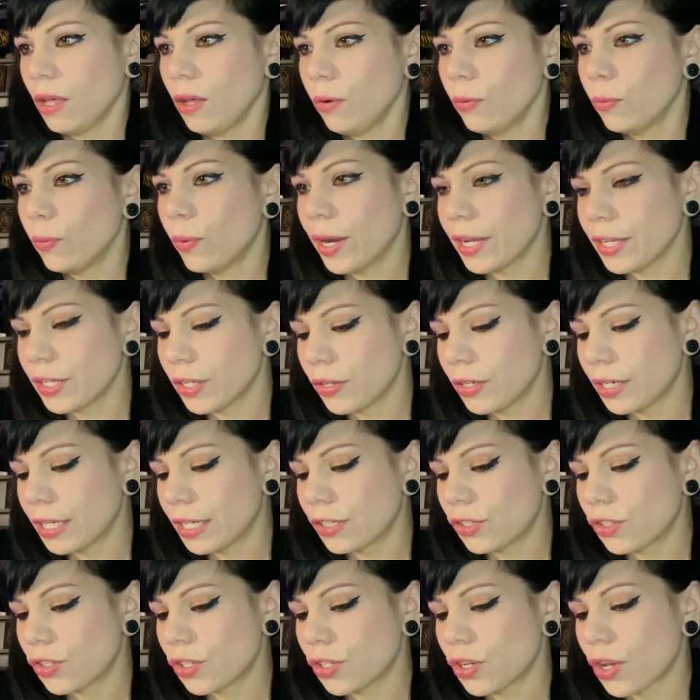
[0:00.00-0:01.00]
What you
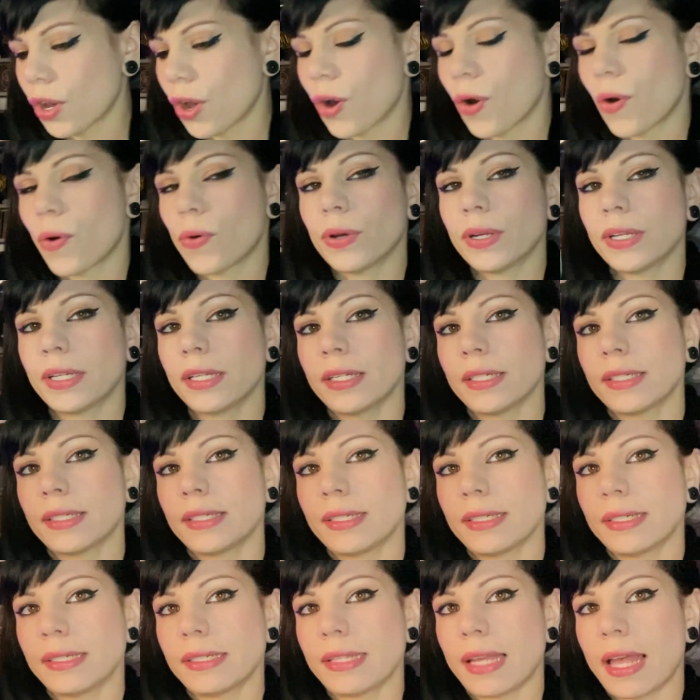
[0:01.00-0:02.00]
need to know,
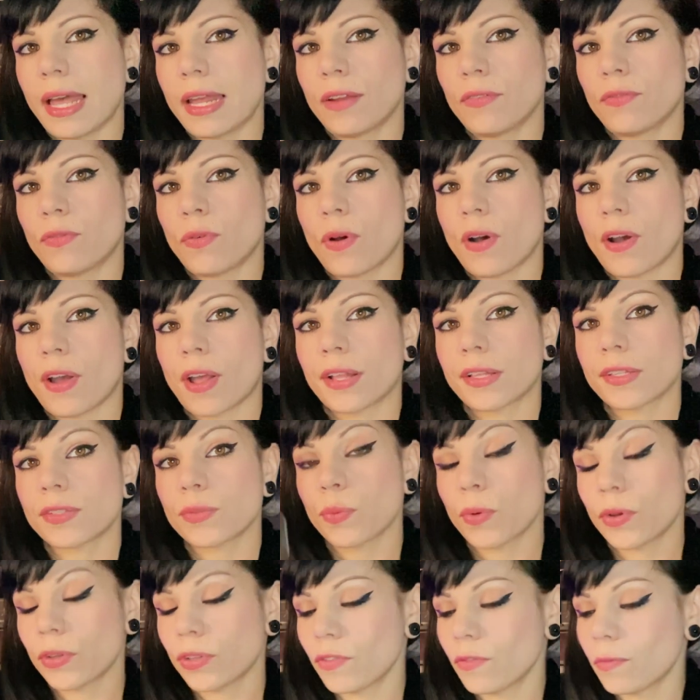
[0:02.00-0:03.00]
Ten of Wands.
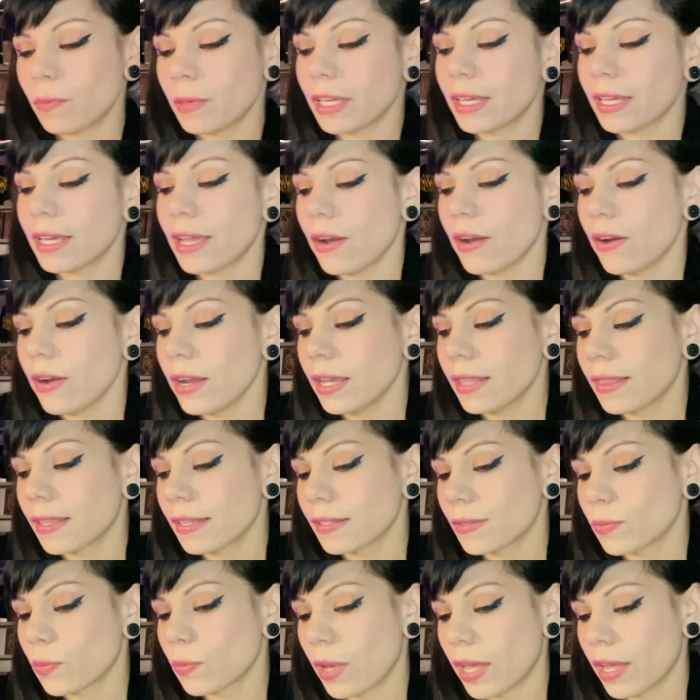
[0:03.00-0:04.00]
Well, you've been carrying
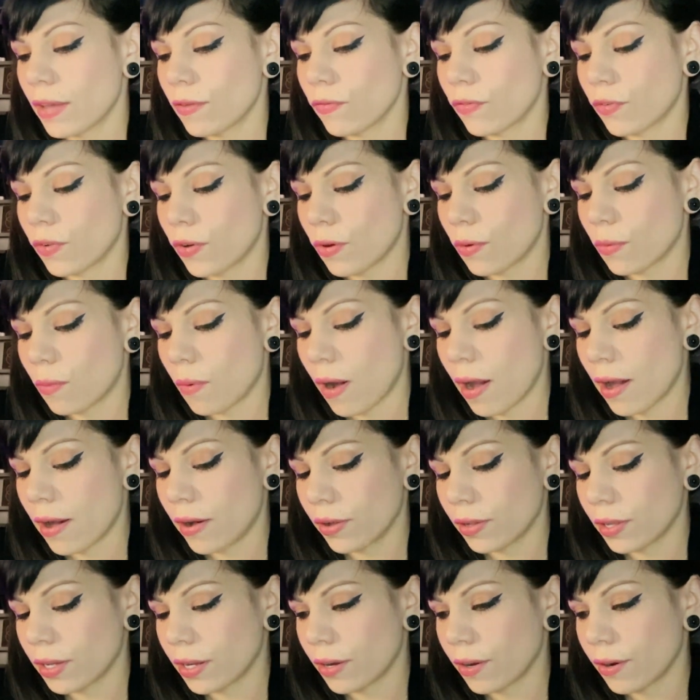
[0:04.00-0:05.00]
this weight for a
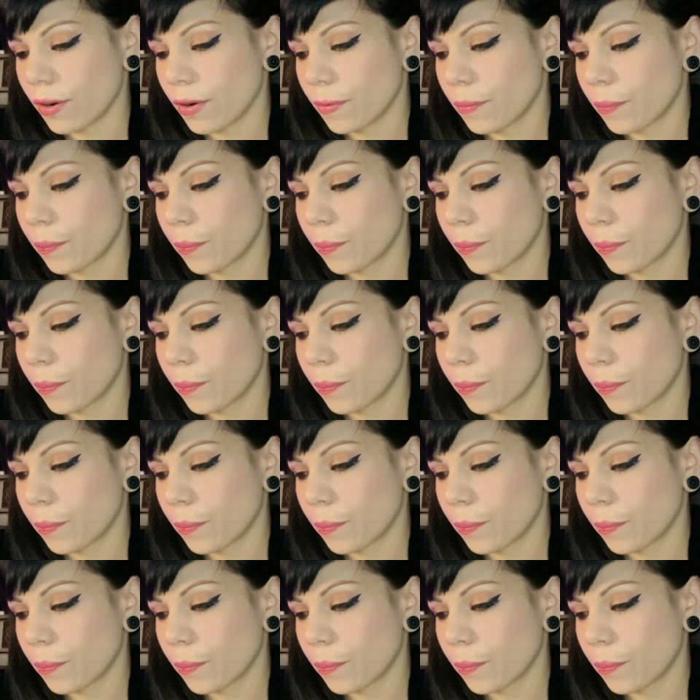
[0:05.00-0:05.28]
while here.